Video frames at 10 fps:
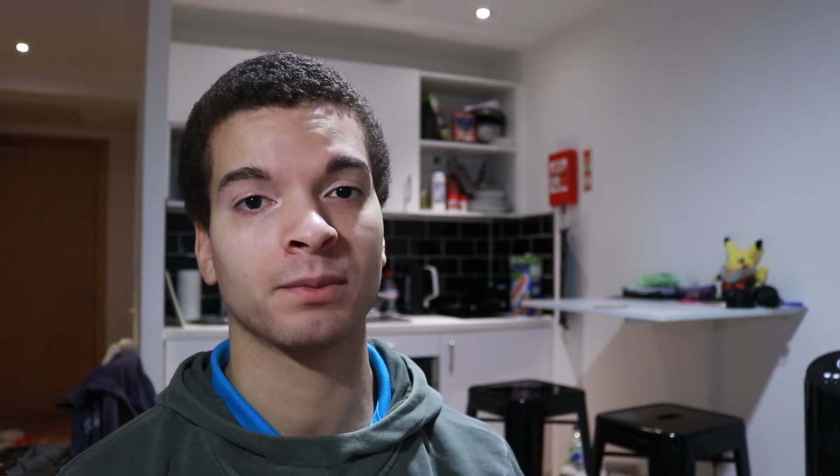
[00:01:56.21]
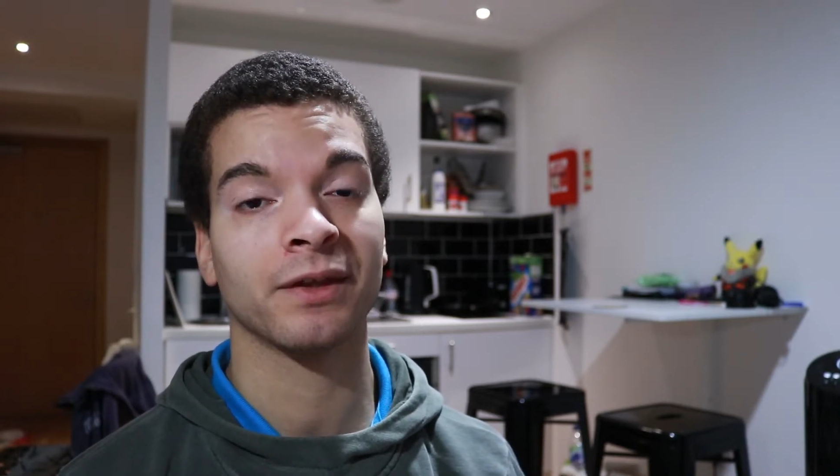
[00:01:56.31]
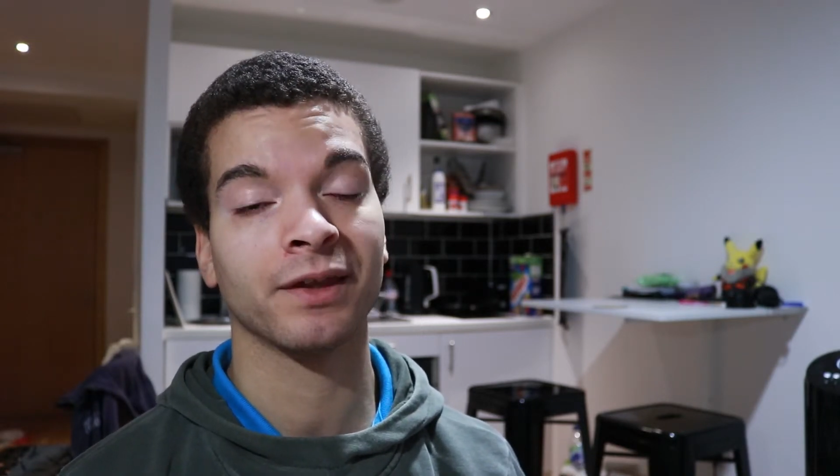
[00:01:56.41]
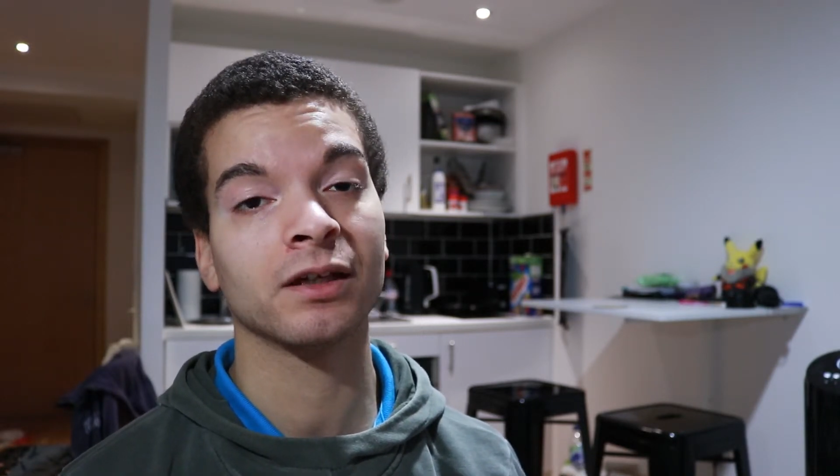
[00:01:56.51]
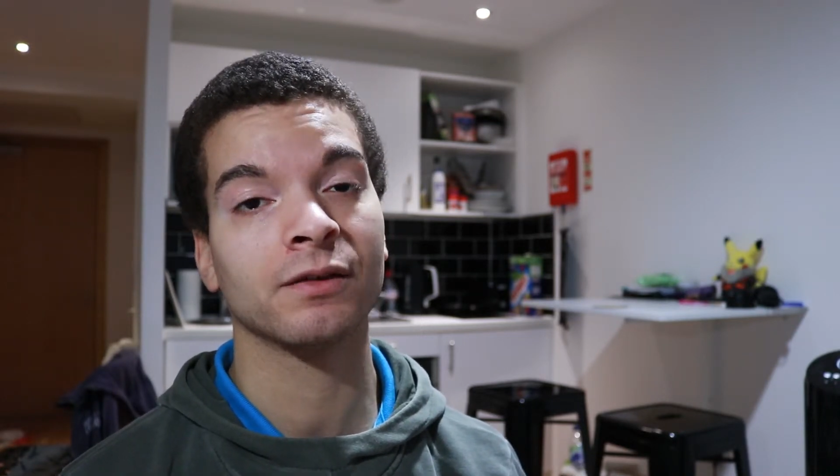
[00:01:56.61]

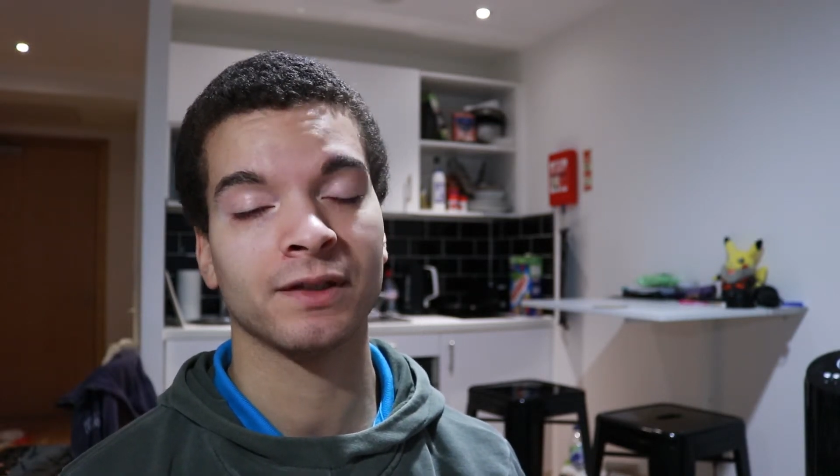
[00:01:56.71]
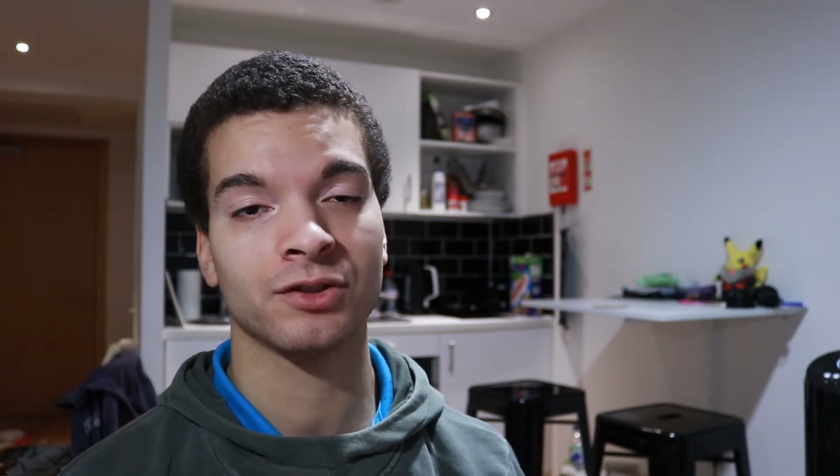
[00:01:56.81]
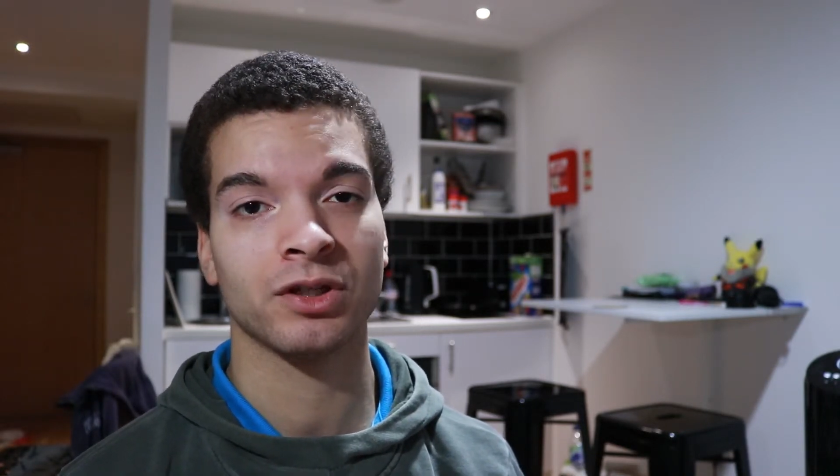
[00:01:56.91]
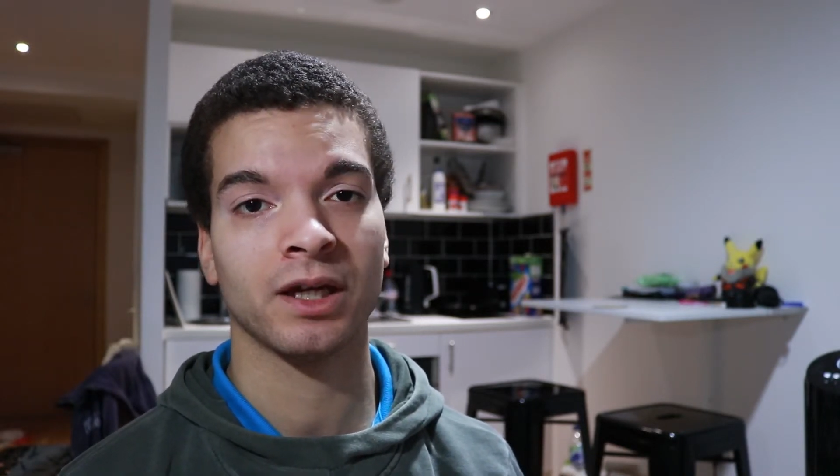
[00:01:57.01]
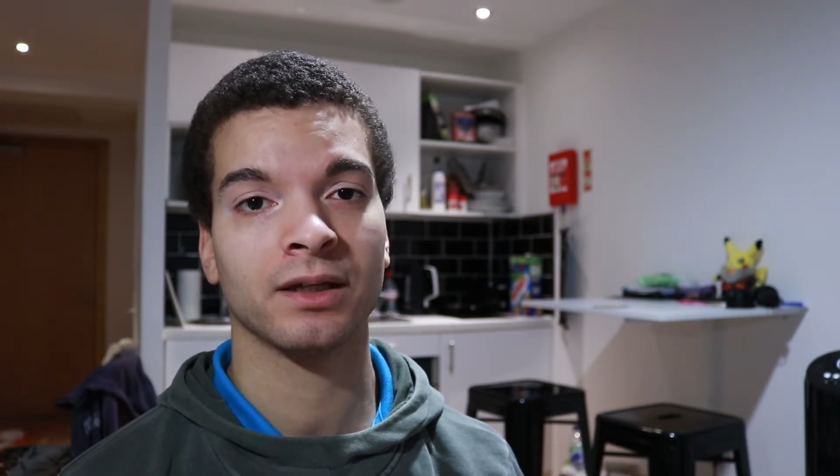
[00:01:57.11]
by the end of
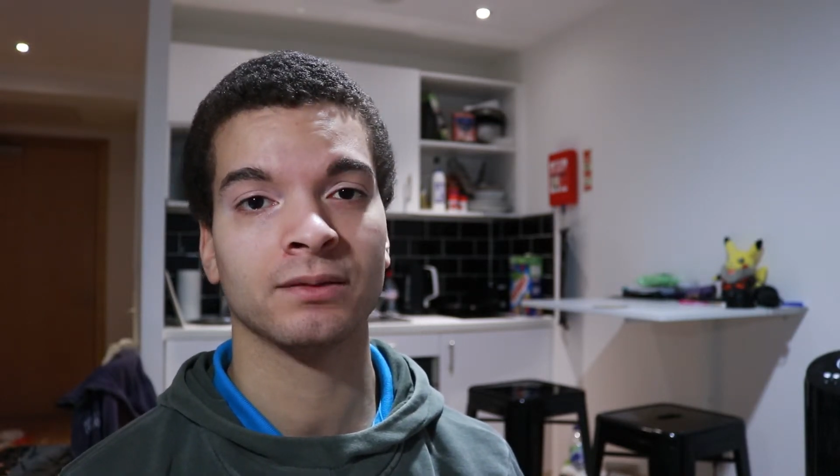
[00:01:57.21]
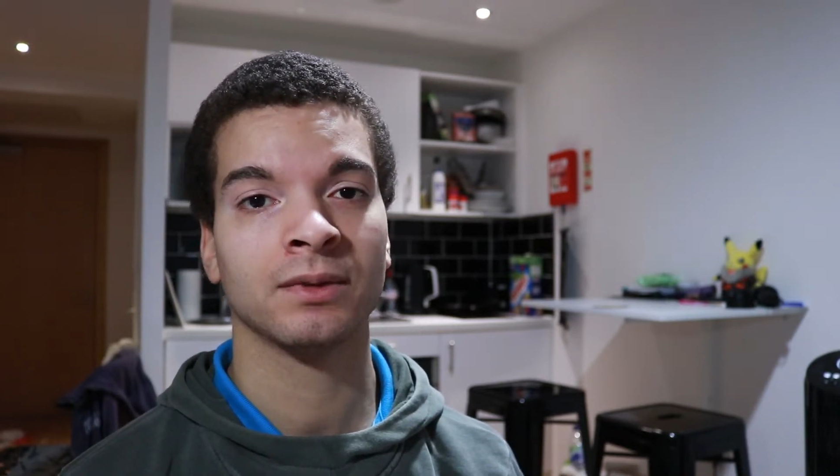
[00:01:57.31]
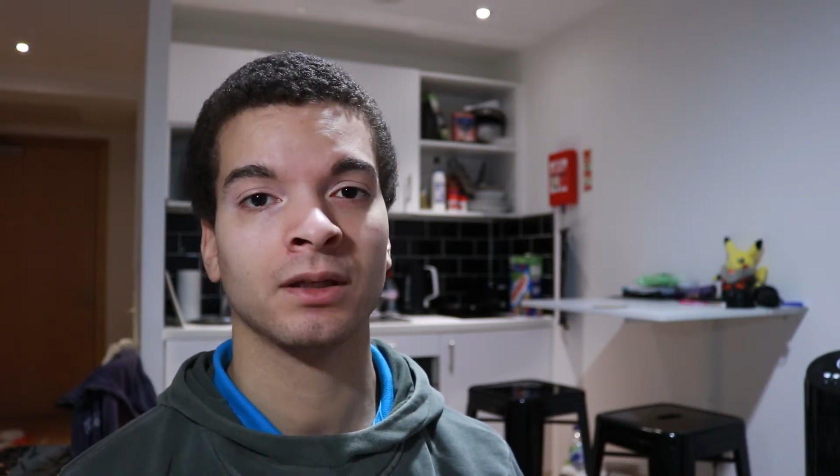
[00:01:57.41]
each day.